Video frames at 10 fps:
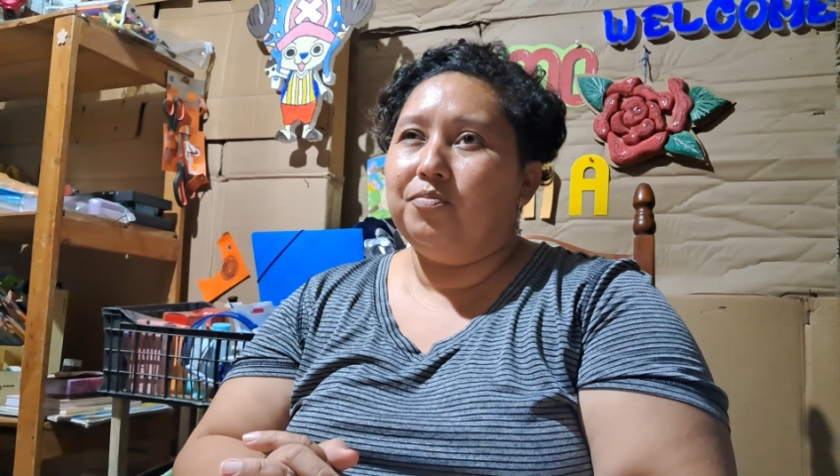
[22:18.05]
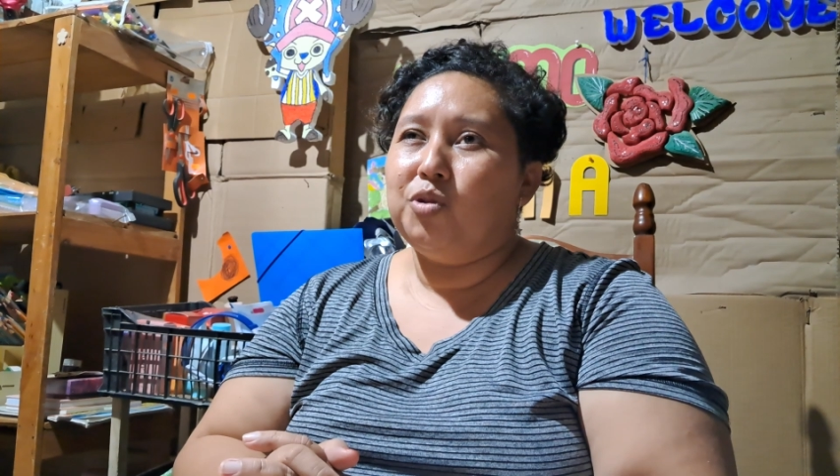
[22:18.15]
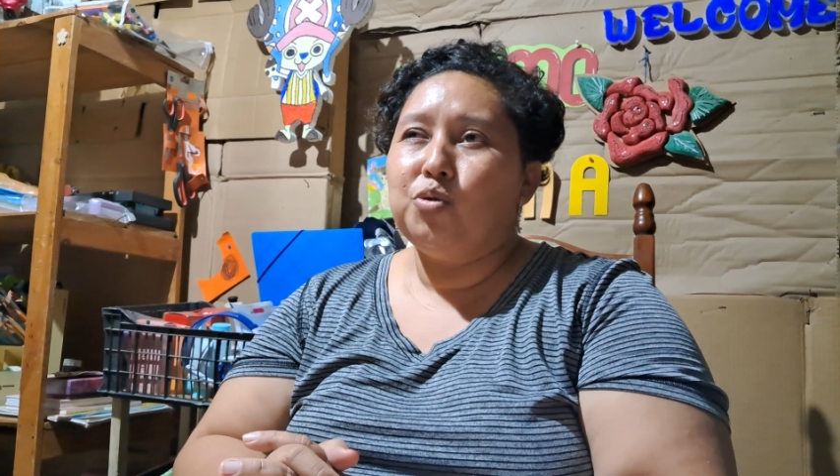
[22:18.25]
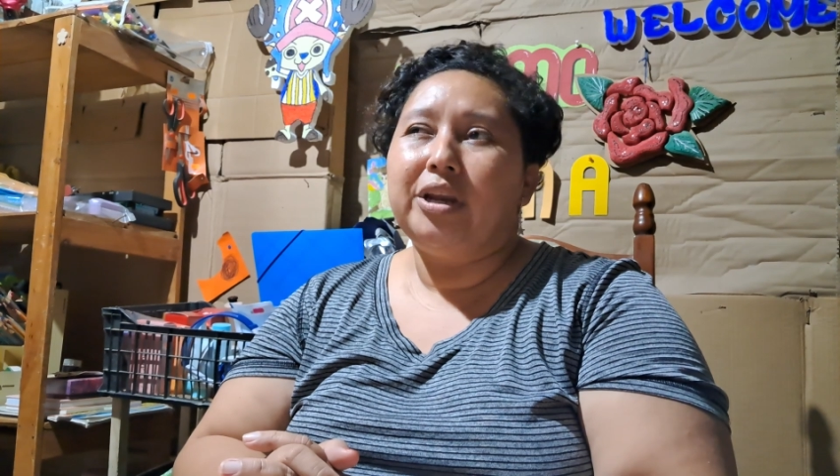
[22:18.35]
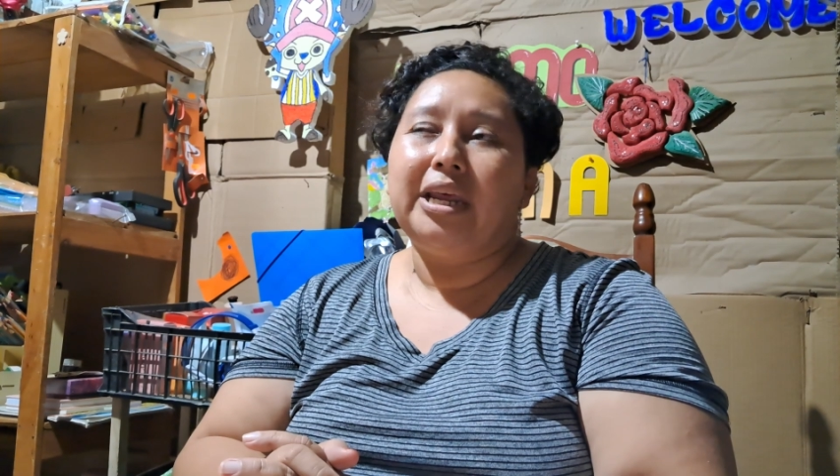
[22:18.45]

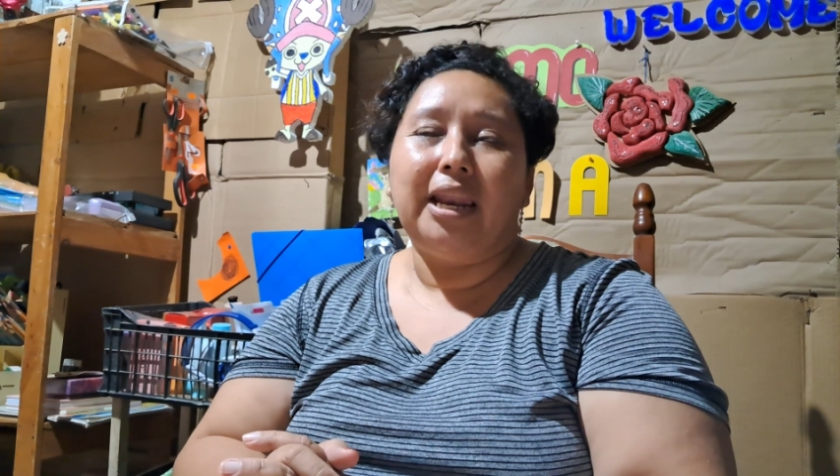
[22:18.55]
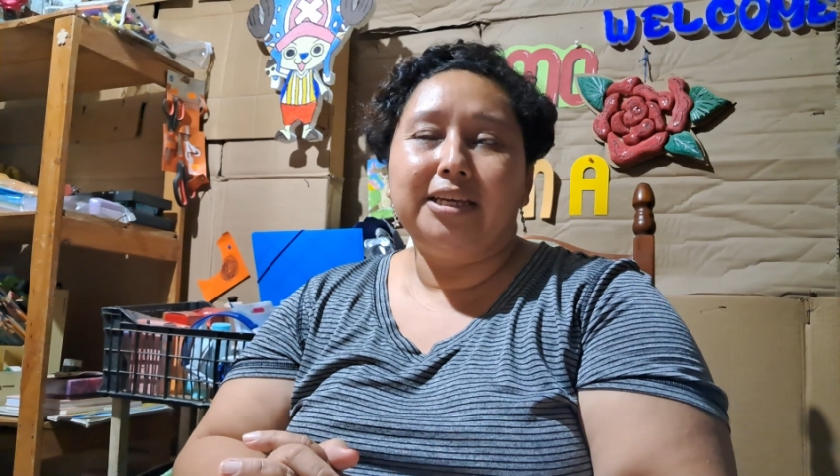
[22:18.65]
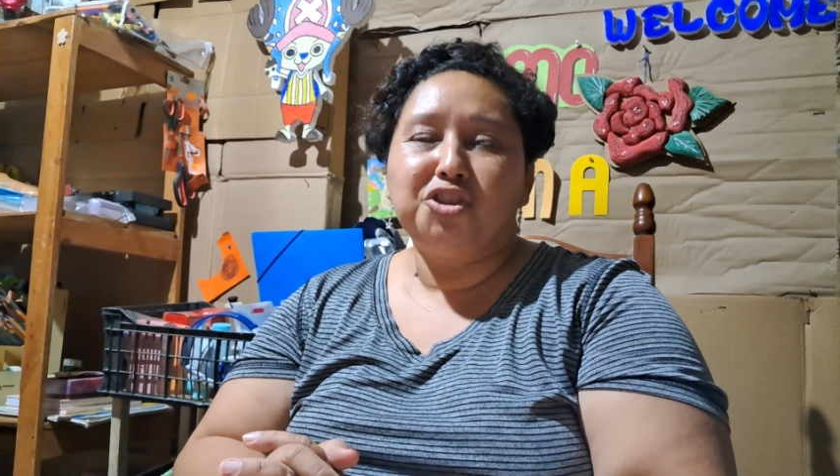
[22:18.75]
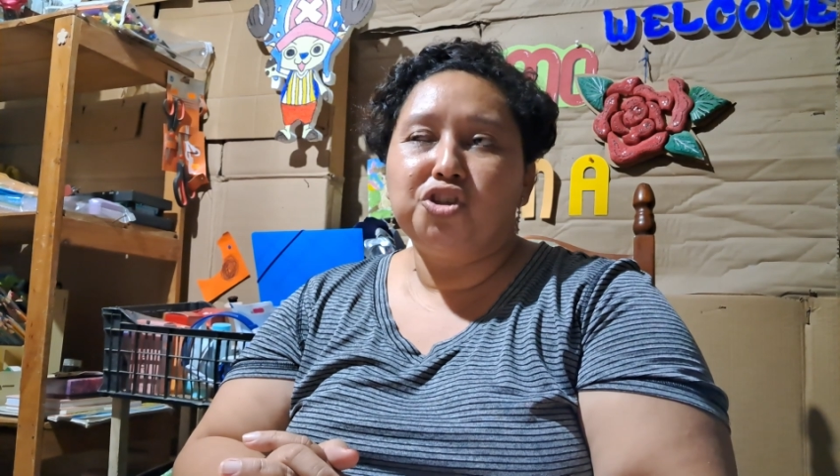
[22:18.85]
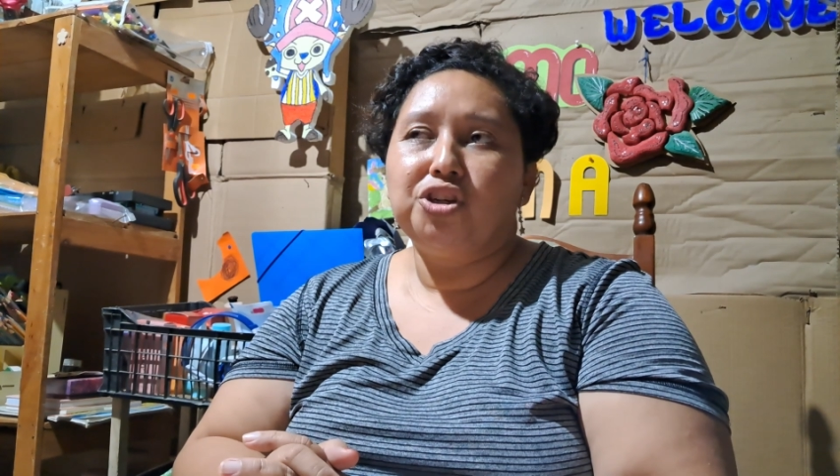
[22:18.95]
do an
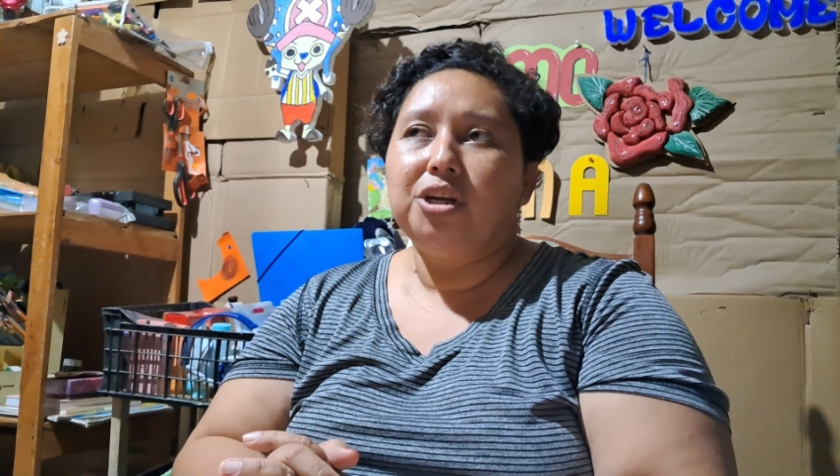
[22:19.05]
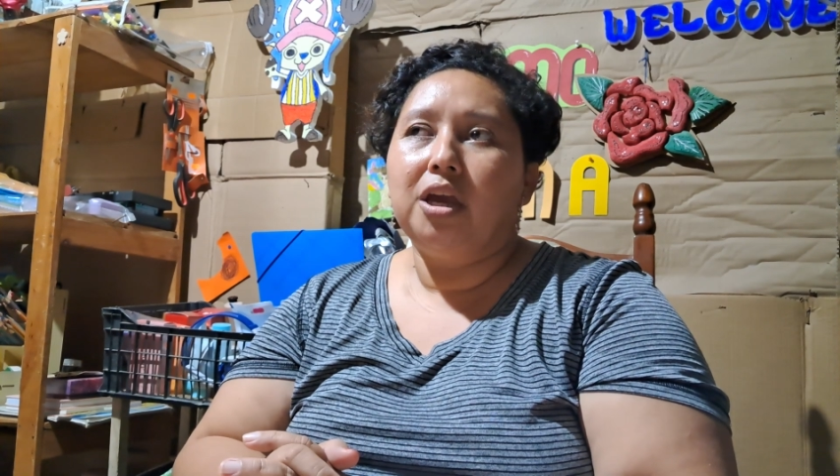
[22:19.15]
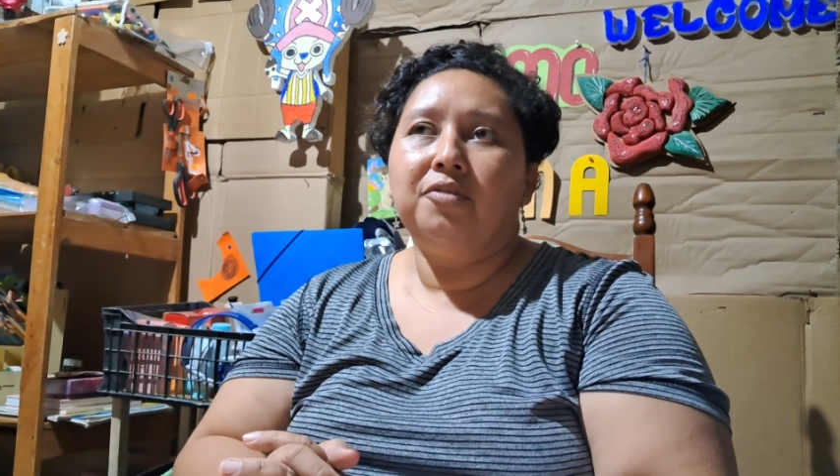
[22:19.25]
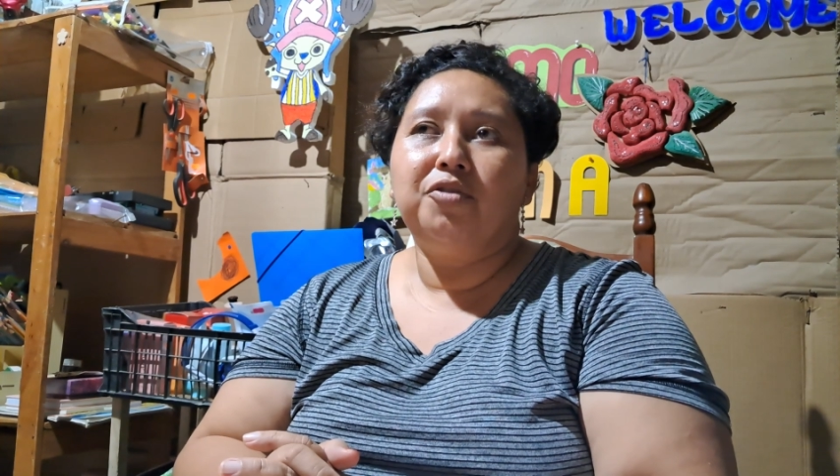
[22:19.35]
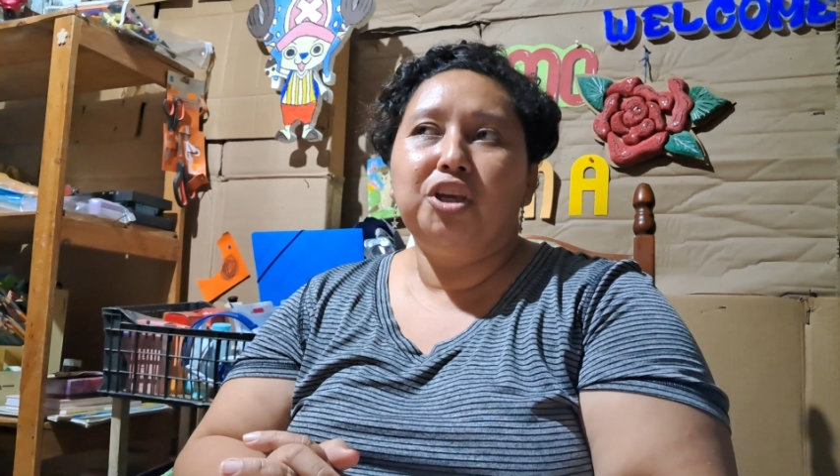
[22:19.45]
election
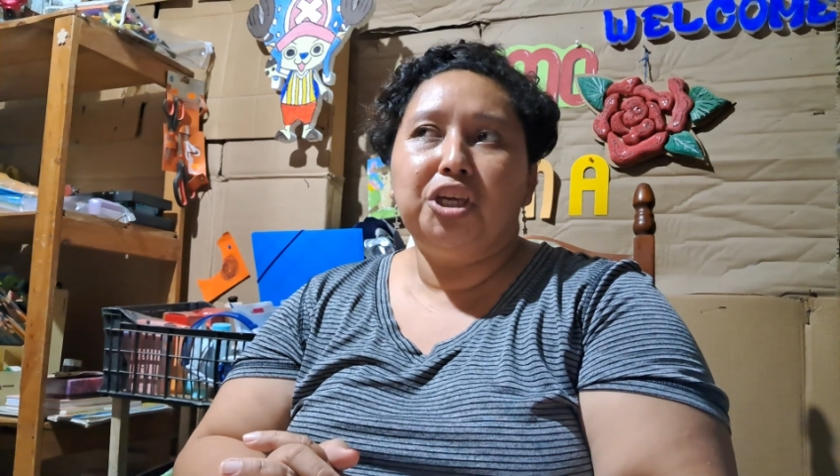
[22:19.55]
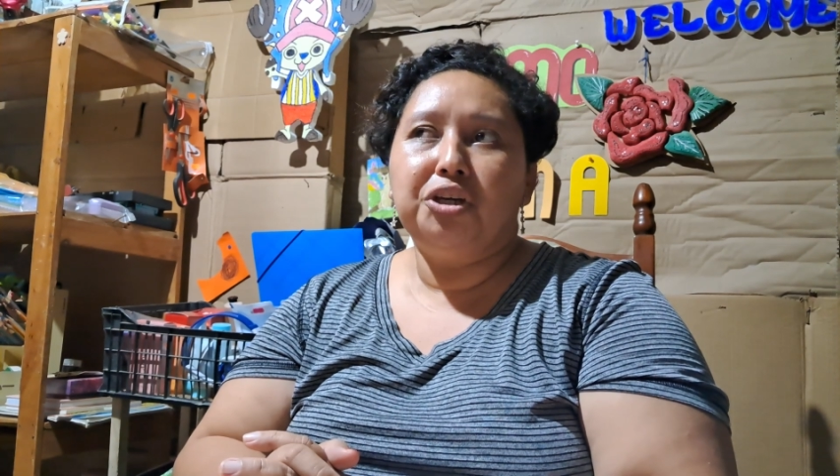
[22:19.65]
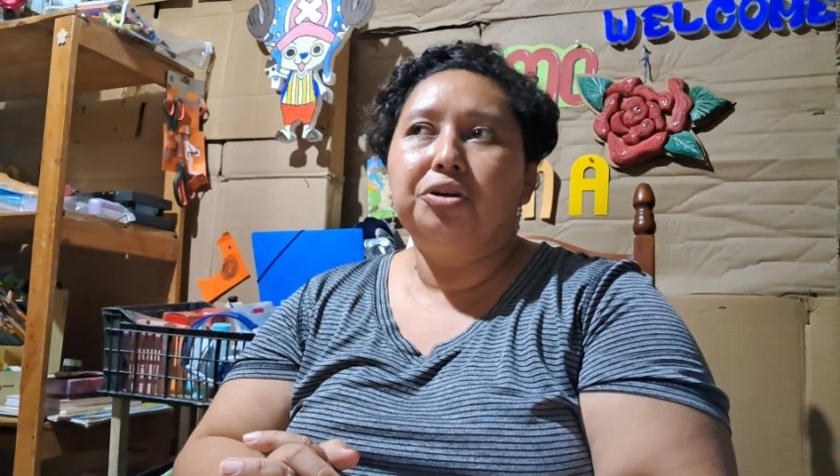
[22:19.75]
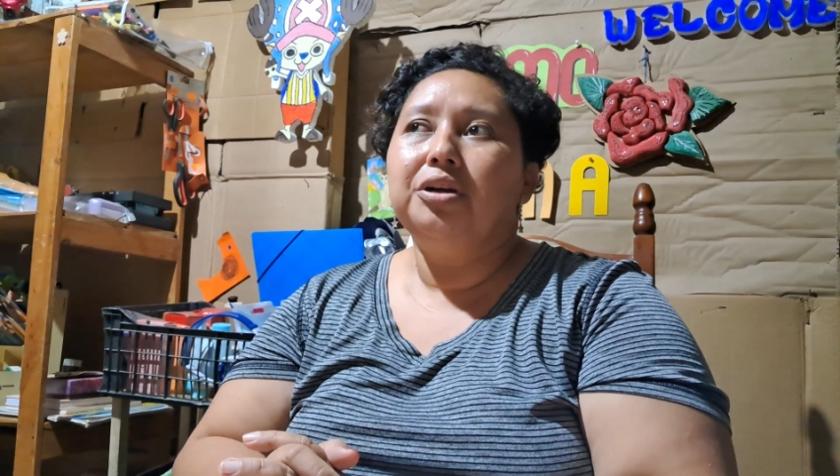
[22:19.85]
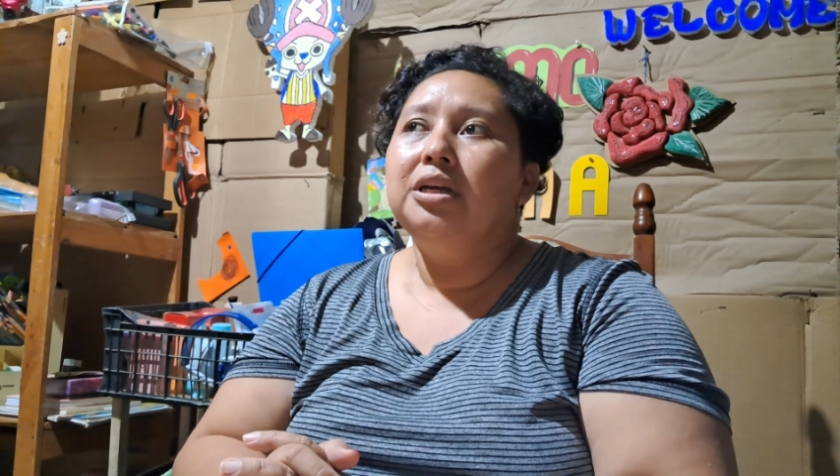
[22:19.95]
every
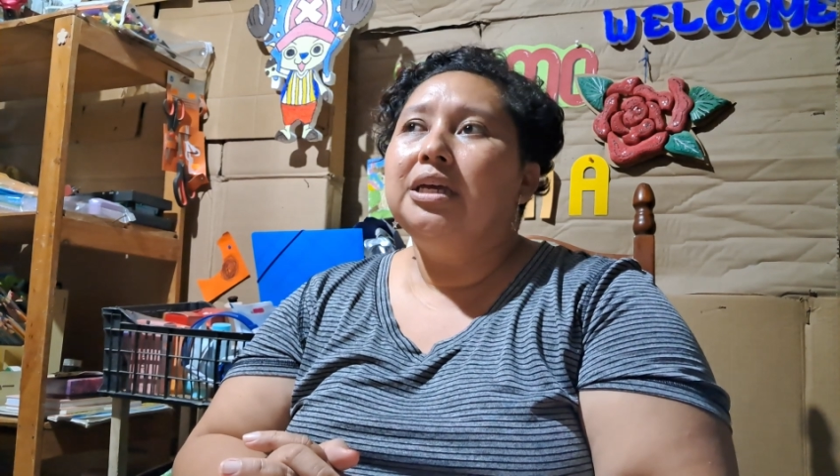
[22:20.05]
year,